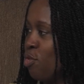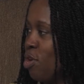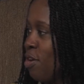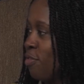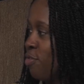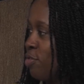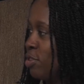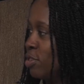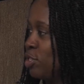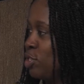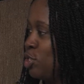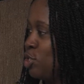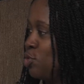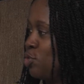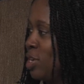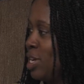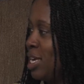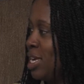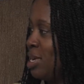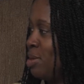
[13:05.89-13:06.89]
reference
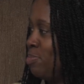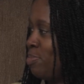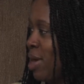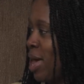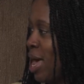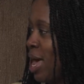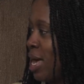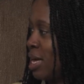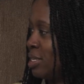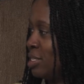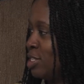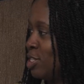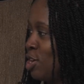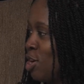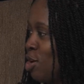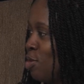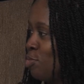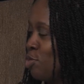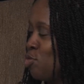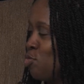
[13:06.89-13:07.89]
to ePass.
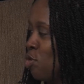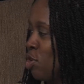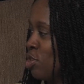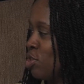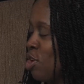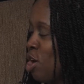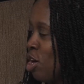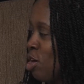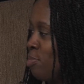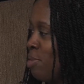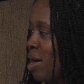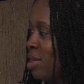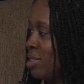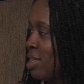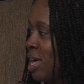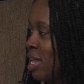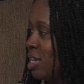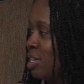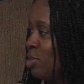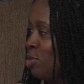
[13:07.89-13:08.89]
Um, you want to talk about
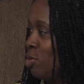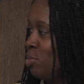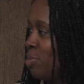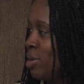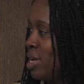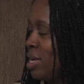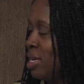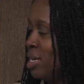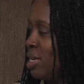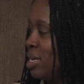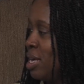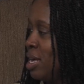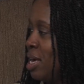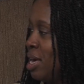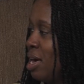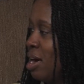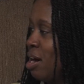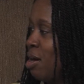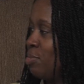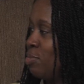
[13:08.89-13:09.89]
that a little bit?
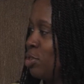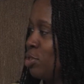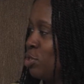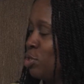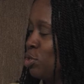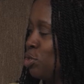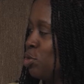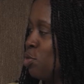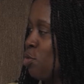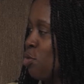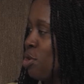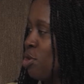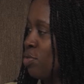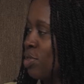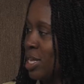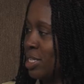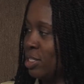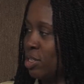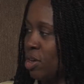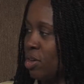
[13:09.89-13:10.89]
Um, the tutorial
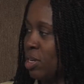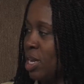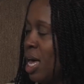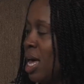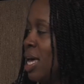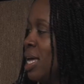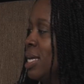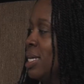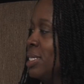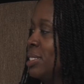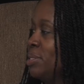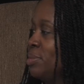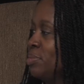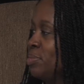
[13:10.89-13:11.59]
that's online?